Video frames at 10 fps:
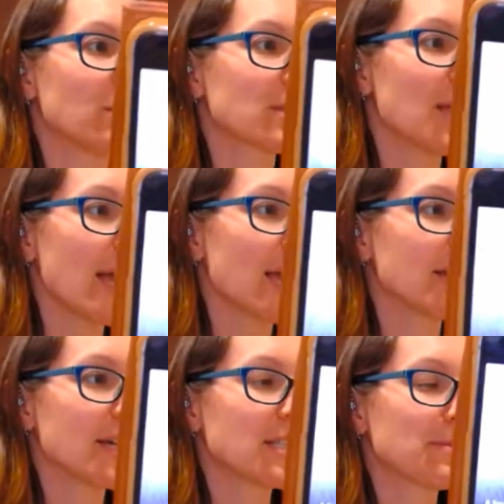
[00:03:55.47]
what it looks like.
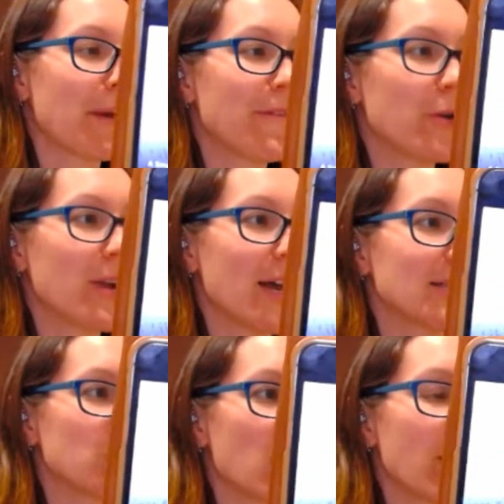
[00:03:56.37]
And yes, my phone
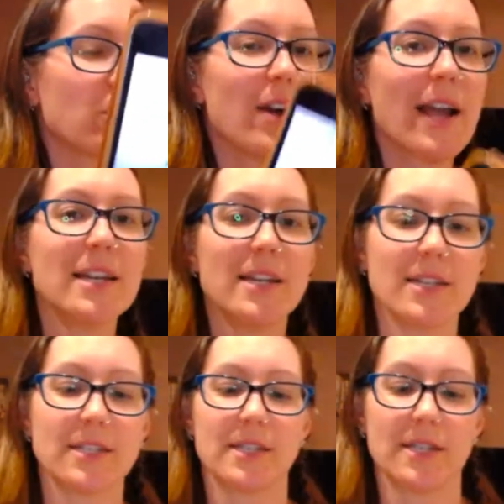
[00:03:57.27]
has a giant crack in
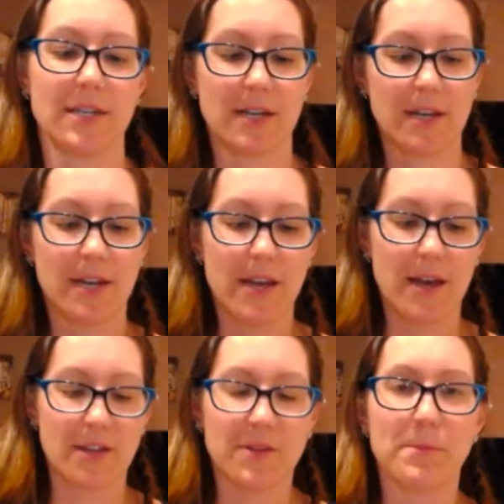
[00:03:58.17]
it.
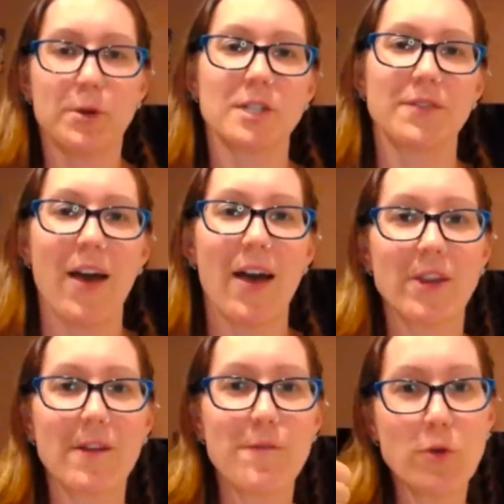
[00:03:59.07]
Perks of having a